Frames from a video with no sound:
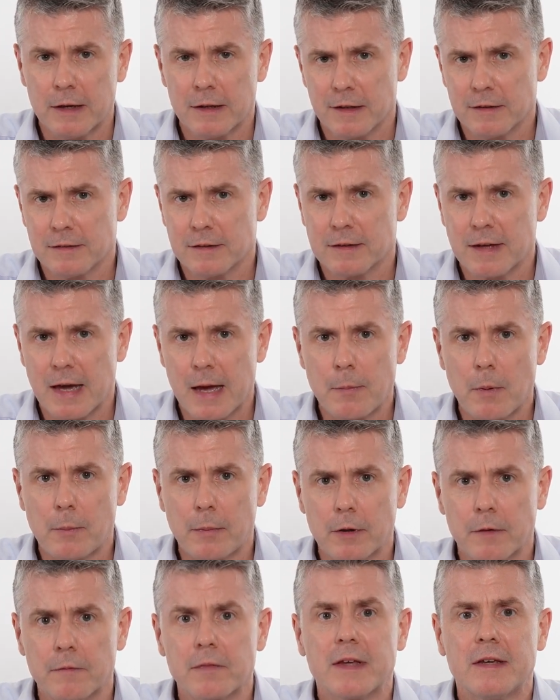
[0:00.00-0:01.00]
This is
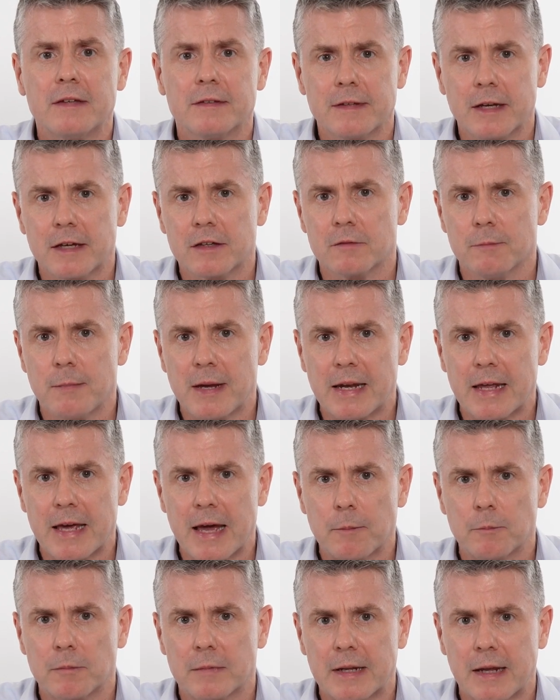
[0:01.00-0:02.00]
capable of the 6
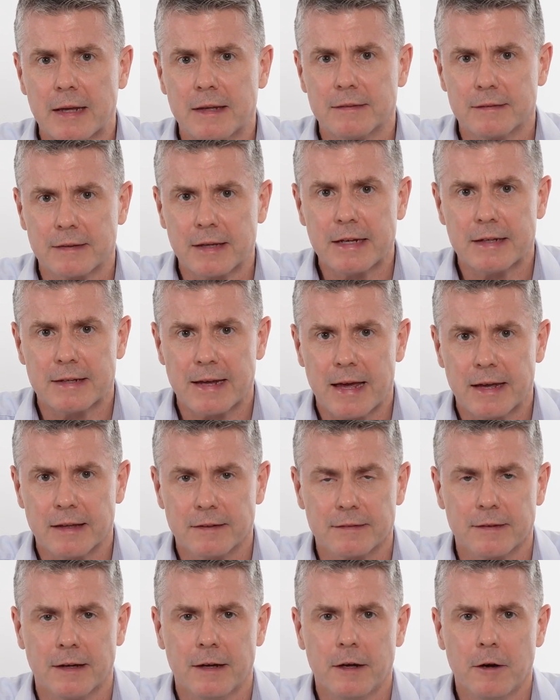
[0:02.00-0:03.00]
milliamp DC
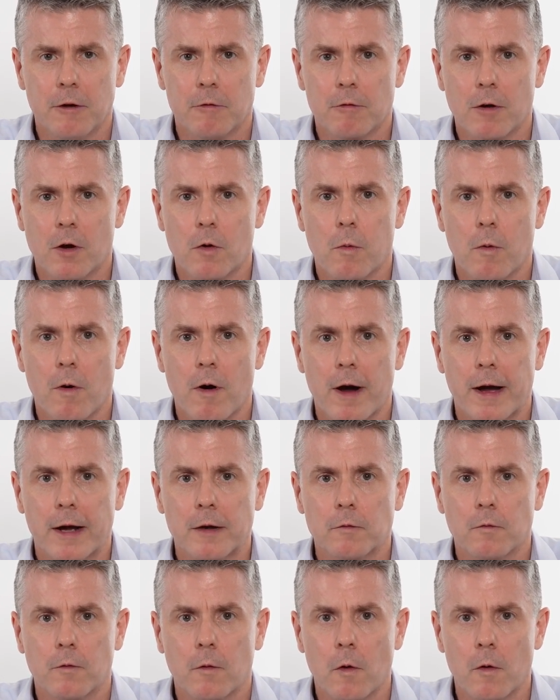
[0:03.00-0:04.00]
test
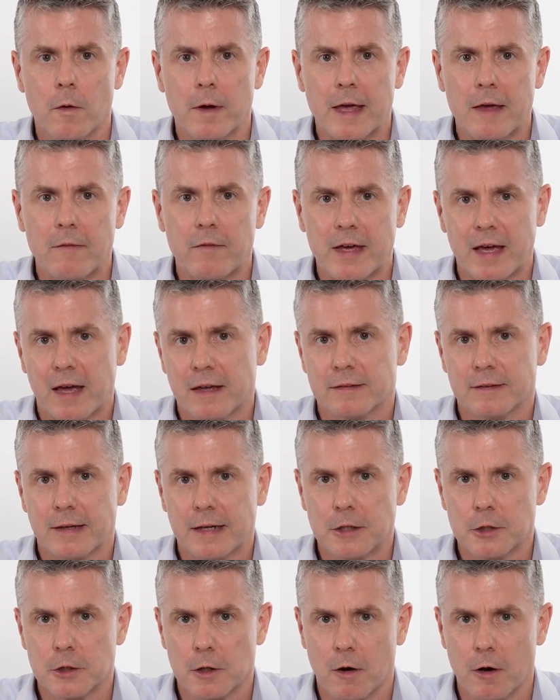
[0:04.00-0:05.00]
required for
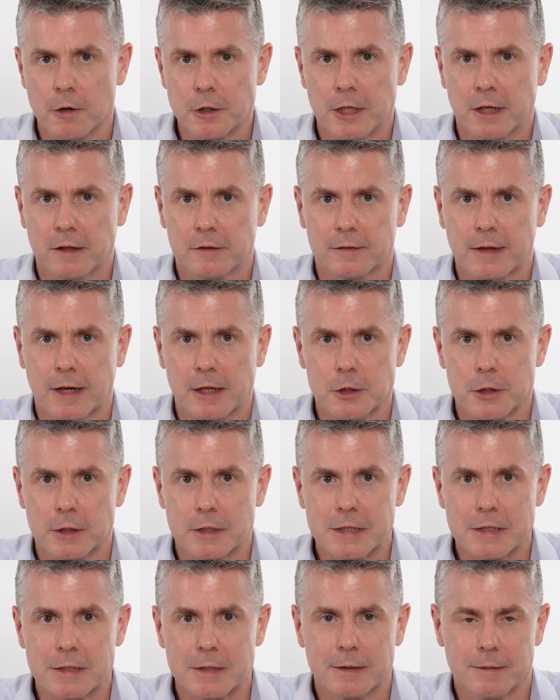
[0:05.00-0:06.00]
EVSE charging stations.